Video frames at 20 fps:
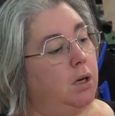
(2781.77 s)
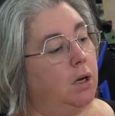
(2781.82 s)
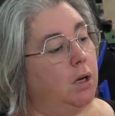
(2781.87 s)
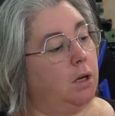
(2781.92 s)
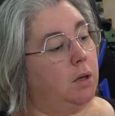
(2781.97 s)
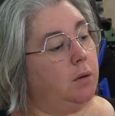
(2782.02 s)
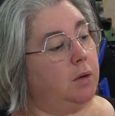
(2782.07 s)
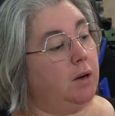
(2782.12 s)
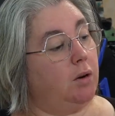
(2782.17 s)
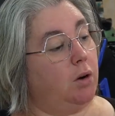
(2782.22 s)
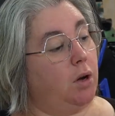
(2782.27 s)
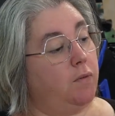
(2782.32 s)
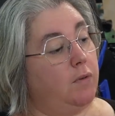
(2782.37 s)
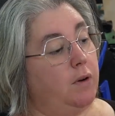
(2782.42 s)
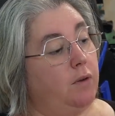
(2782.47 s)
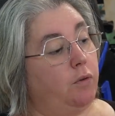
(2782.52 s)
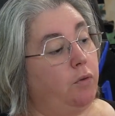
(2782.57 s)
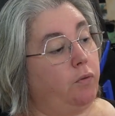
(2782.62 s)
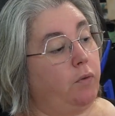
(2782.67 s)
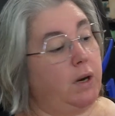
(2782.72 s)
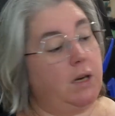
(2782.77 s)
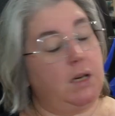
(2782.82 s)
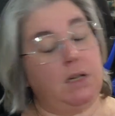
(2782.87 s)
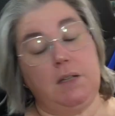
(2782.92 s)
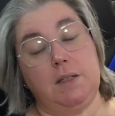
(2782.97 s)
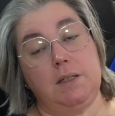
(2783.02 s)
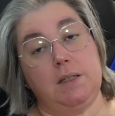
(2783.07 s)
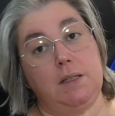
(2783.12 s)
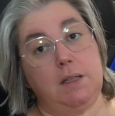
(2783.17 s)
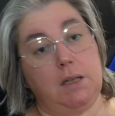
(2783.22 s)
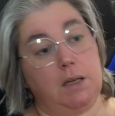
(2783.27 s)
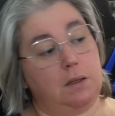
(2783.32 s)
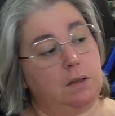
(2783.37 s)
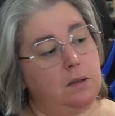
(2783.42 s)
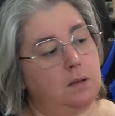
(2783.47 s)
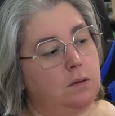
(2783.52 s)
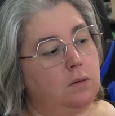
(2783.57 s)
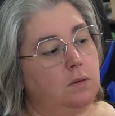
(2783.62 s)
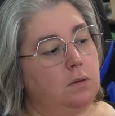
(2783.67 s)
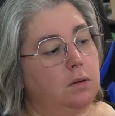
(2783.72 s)
Now, I've never read his
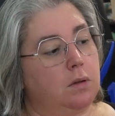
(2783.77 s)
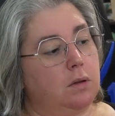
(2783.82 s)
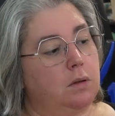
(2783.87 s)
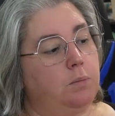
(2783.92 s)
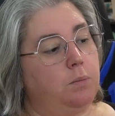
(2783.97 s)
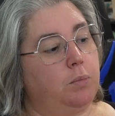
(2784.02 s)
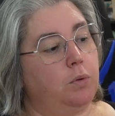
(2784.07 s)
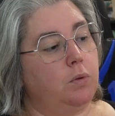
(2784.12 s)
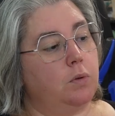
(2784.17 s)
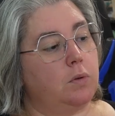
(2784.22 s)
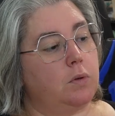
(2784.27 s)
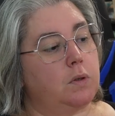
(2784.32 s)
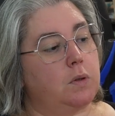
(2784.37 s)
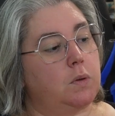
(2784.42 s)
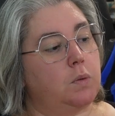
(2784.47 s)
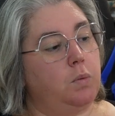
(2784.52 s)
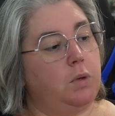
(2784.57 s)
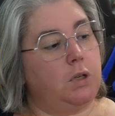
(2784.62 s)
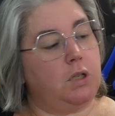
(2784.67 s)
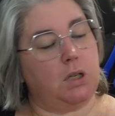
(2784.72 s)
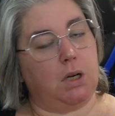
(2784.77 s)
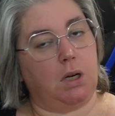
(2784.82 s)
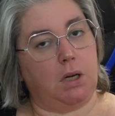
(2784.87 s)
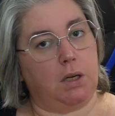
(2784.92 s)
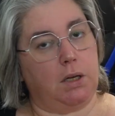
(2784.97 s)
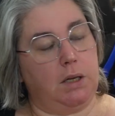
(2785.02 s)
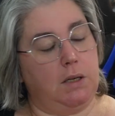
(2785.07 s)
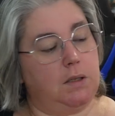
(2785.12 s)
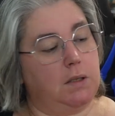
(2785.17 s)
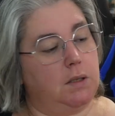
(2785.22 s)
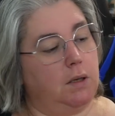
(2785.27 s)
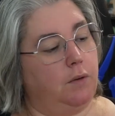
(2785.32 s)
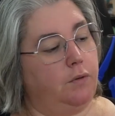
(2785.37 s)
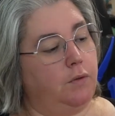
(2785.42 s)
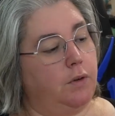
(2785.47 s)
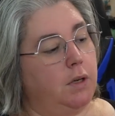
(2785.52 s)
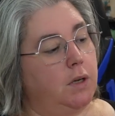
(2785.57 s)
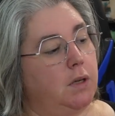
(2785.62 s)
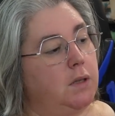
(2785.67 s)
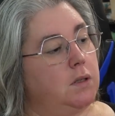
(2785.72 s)
Deathstalker books, which are his
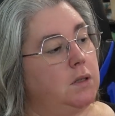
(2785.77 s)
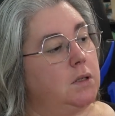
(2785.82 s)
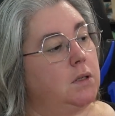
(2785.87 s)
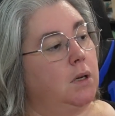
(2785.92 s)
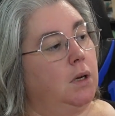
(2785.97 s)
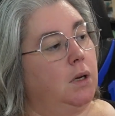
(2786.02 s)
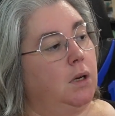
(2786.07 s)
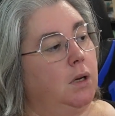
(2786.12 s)
sci-fis.